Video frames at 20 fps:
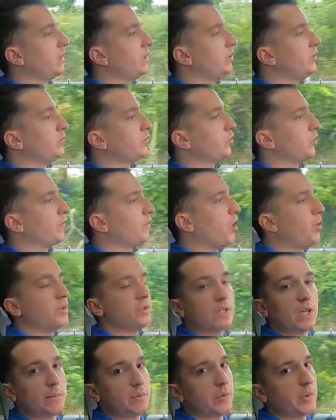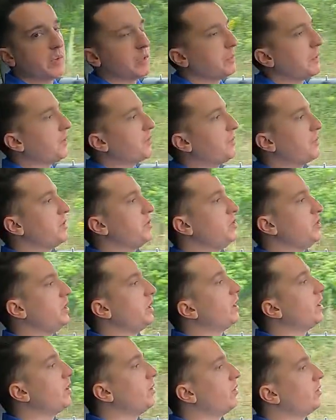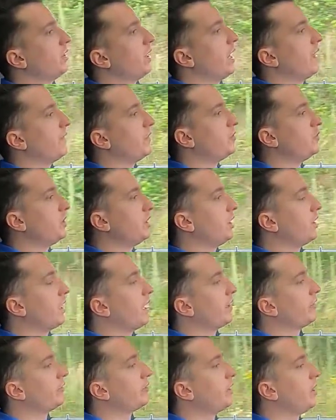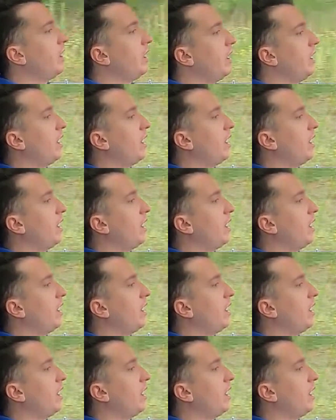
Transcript: that you've sort of always come to expect from the GL and the GLS.